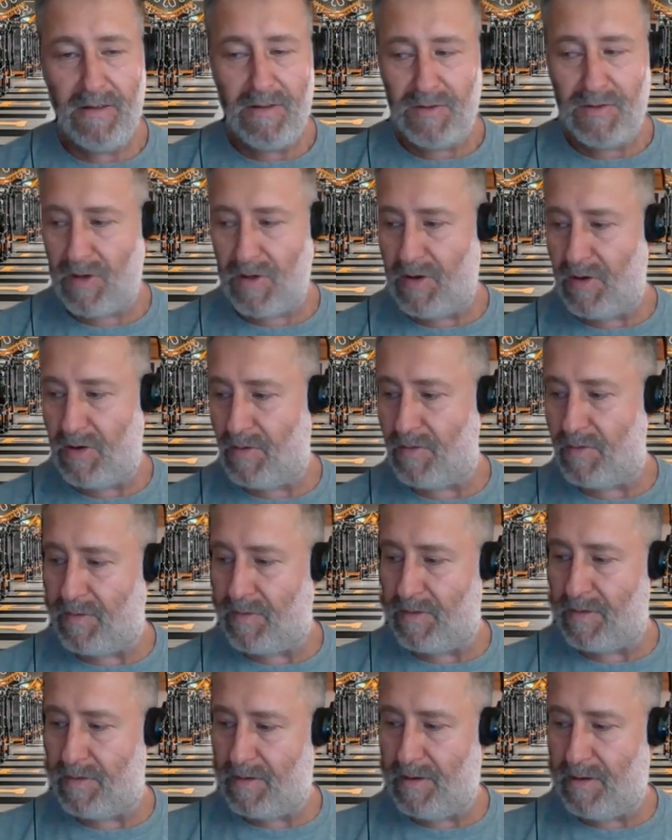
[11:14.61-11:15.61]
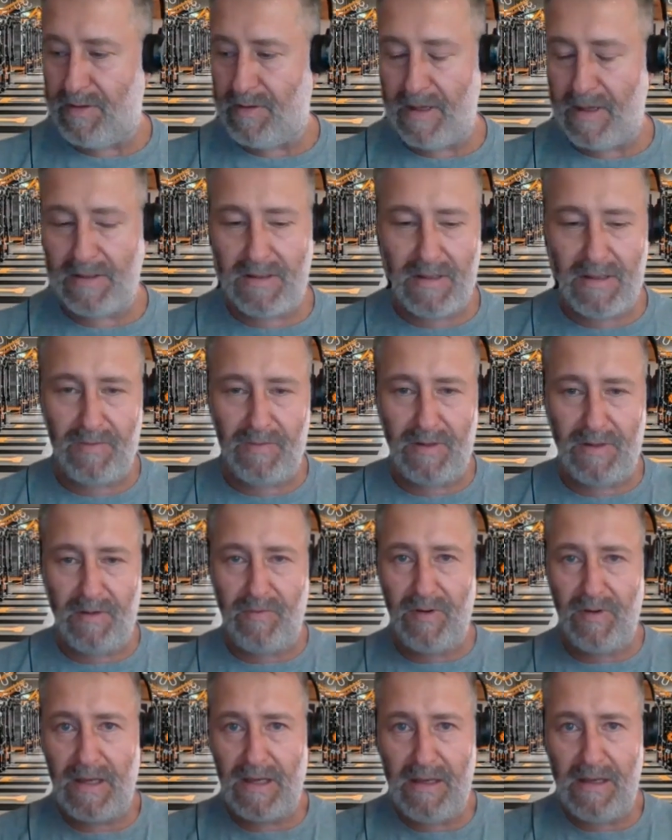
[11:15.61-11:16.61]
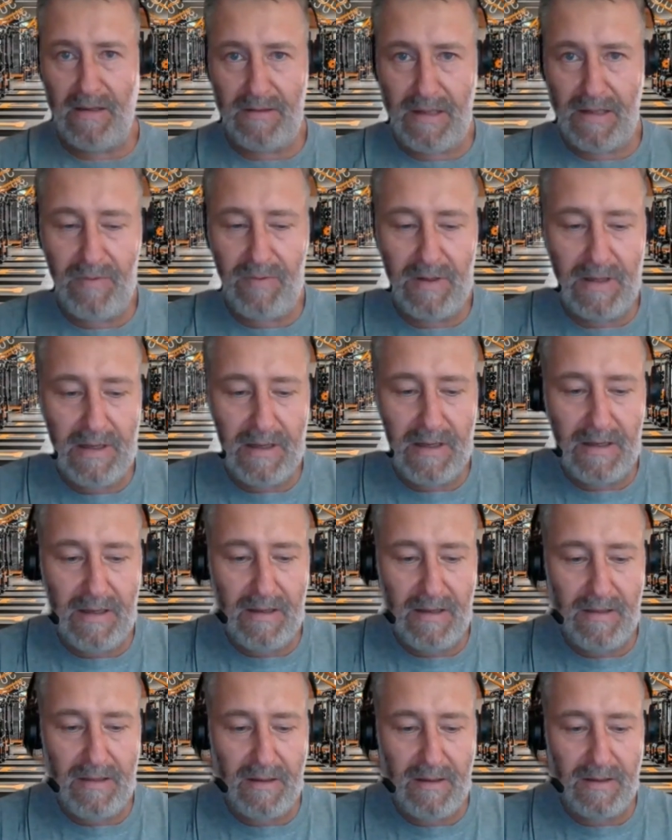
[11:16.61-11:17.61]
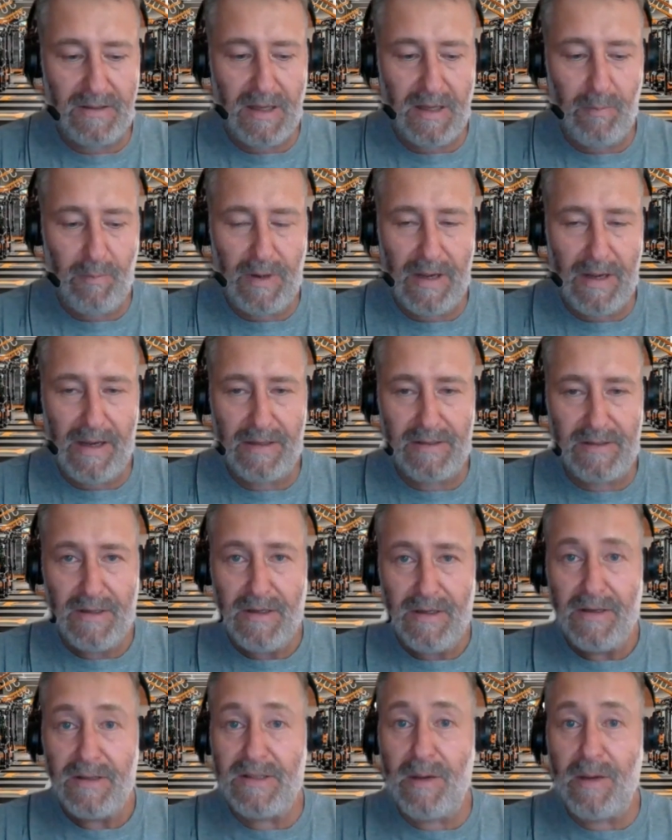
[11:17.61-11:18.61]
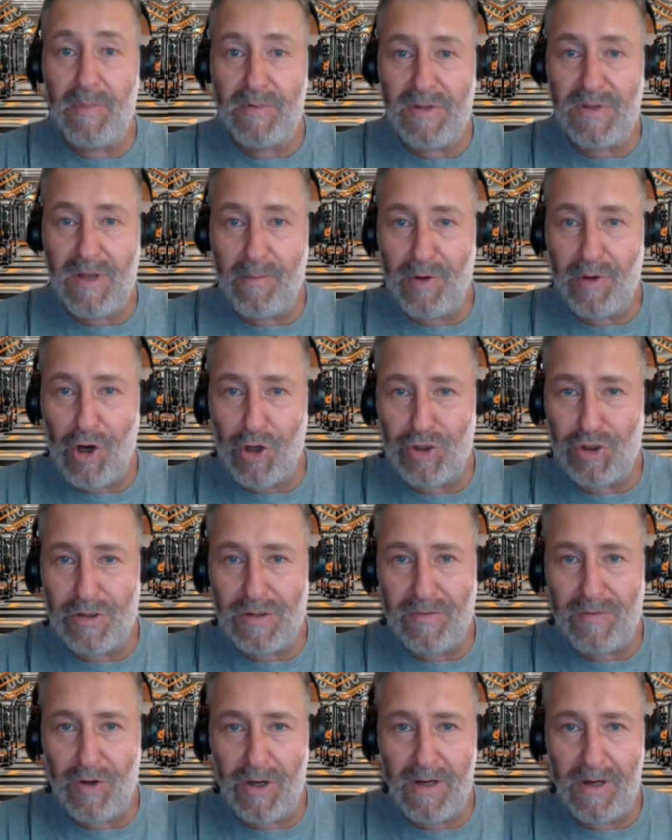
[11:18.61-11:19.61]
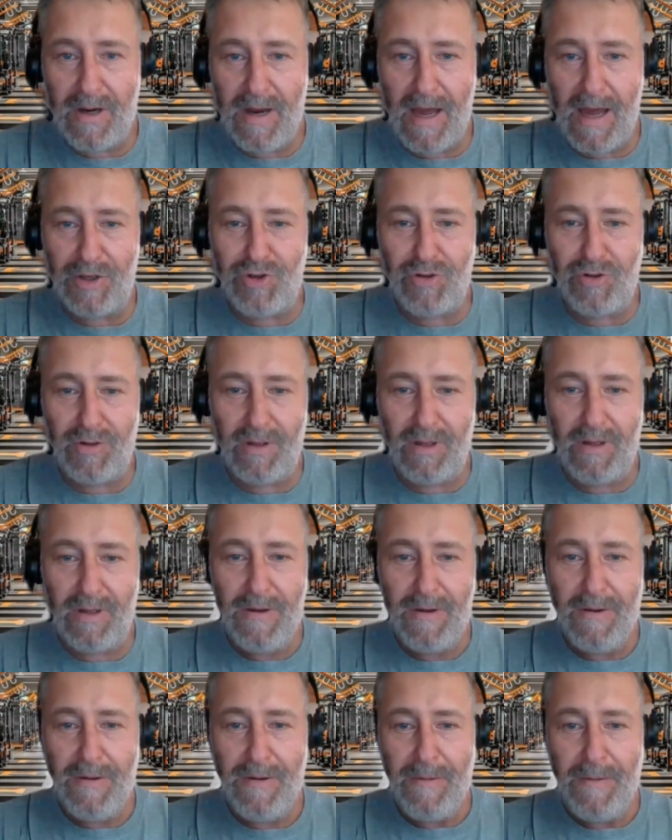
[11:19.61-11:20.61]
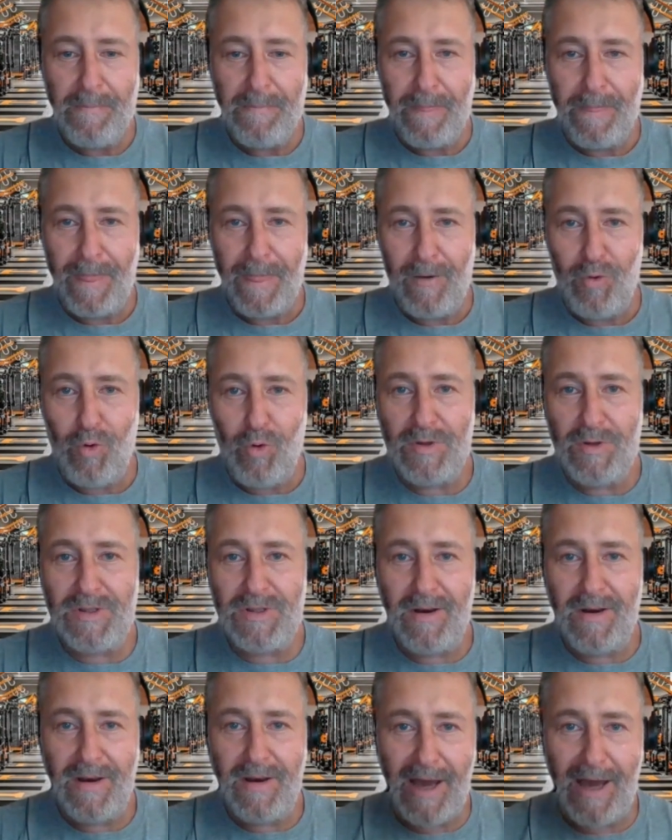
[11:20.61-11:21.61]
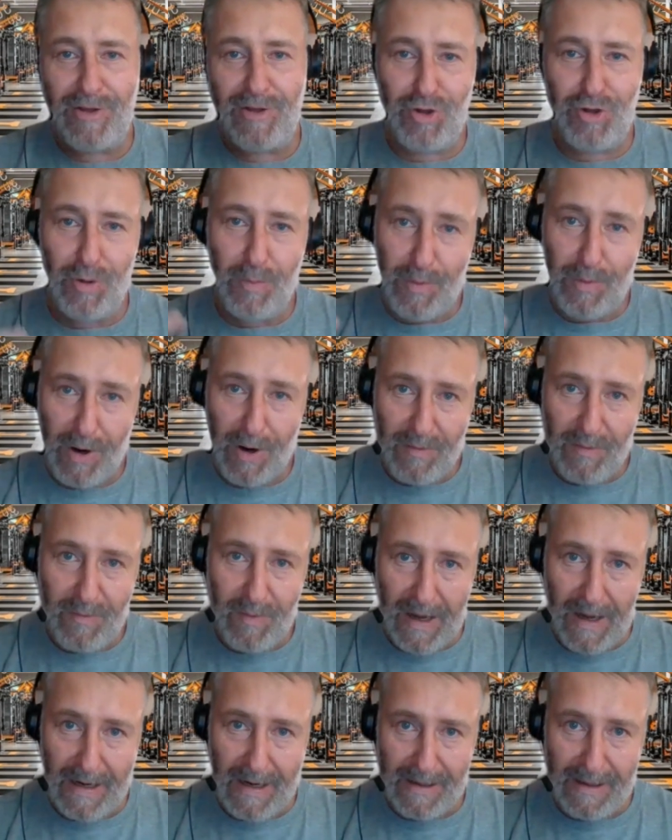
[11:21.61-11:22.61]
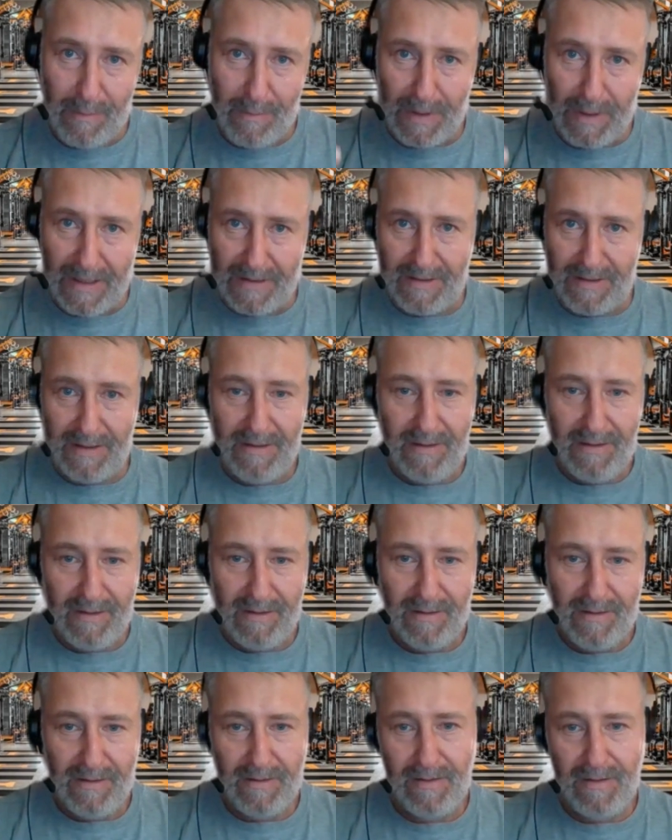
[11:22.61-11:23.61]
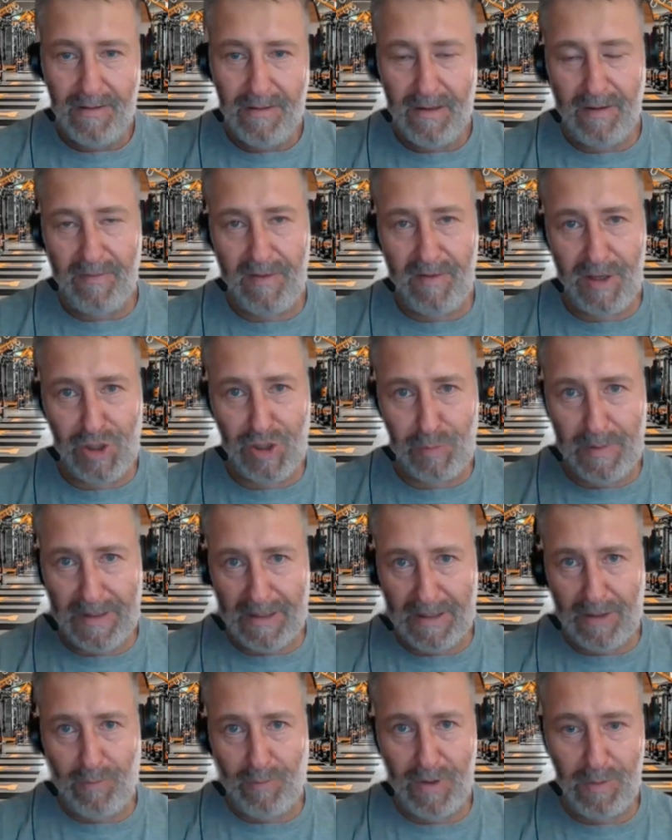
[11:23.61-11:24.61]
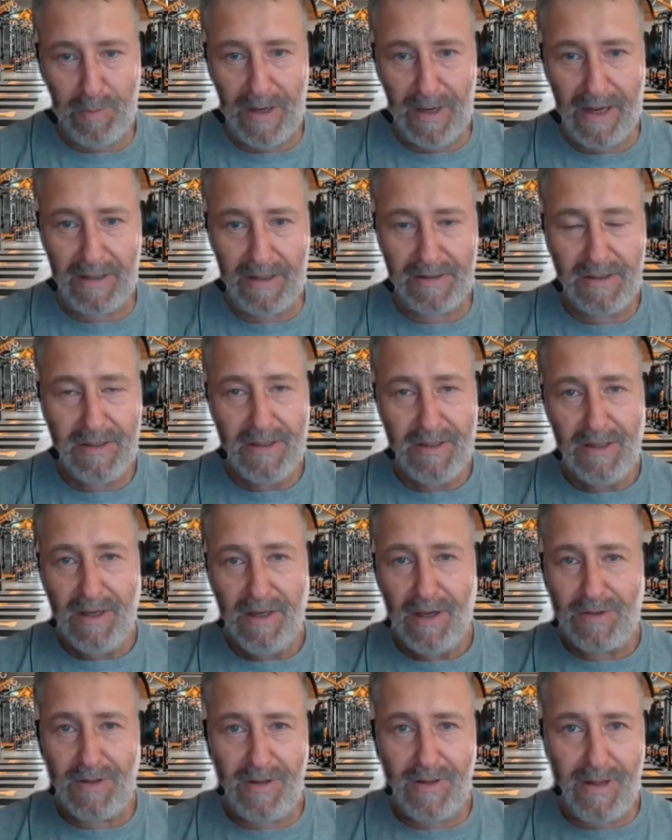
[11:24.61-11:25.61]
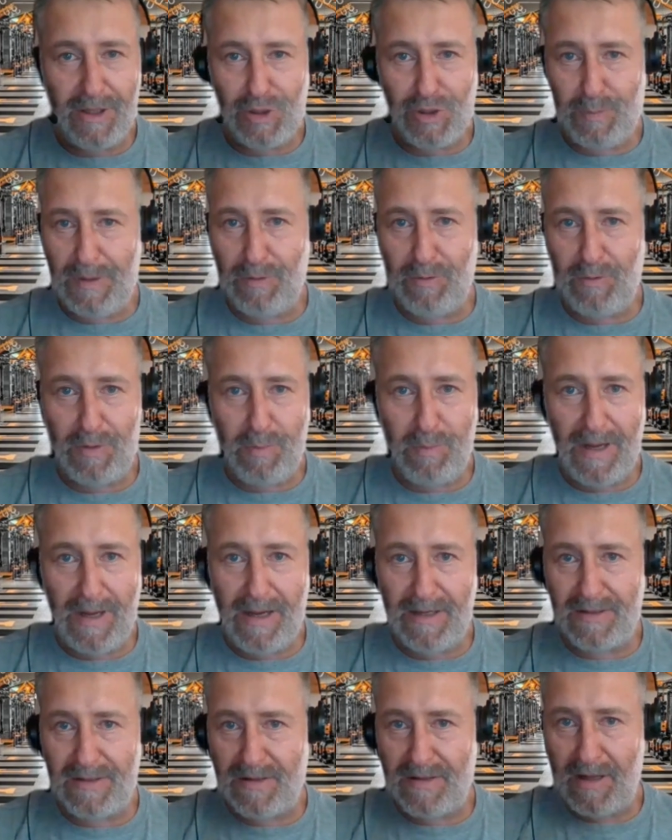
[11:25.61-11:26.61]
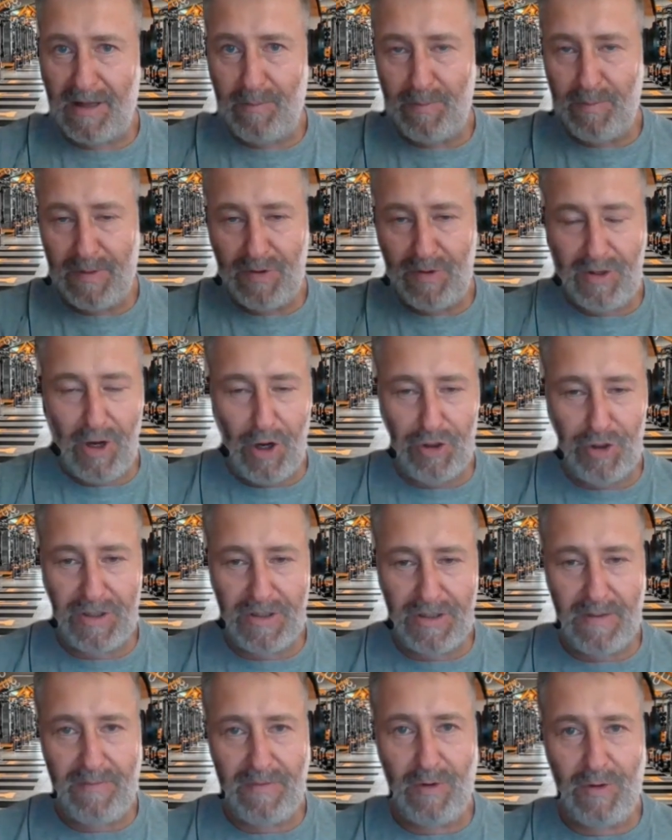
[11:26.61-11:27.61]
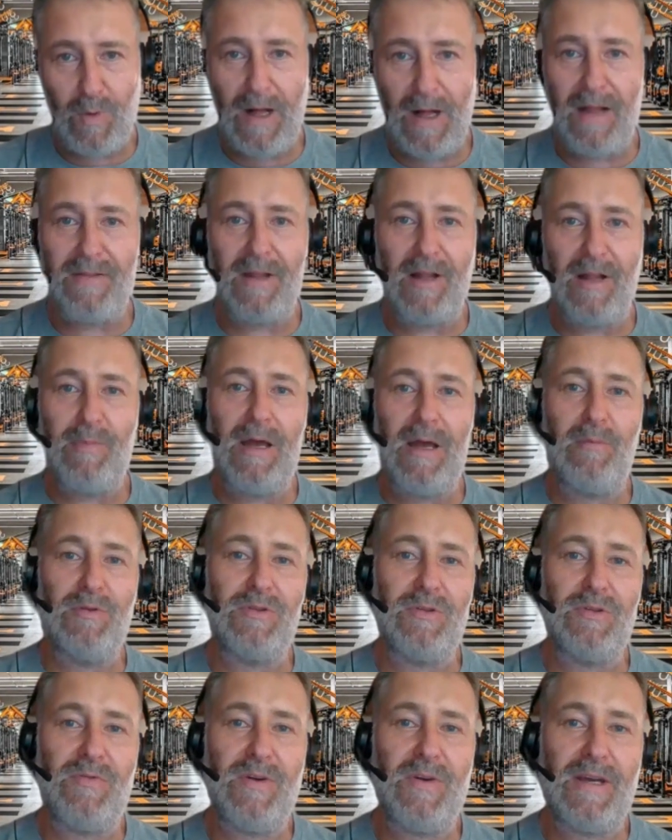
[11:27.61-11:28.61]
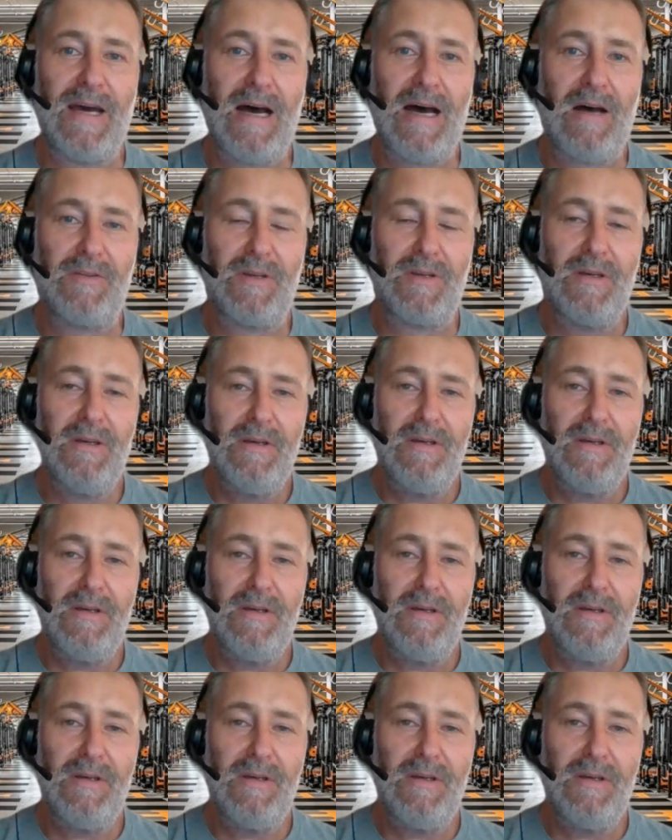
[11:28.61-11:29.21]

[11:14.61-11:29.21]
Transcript: So yeah, that's definitely a key thing. And some players, some coaches have got almost a natural profiling ability if they're speaking with players. So they'll speak with players and they'll be coaching them for a while, and they'll be able to figure out,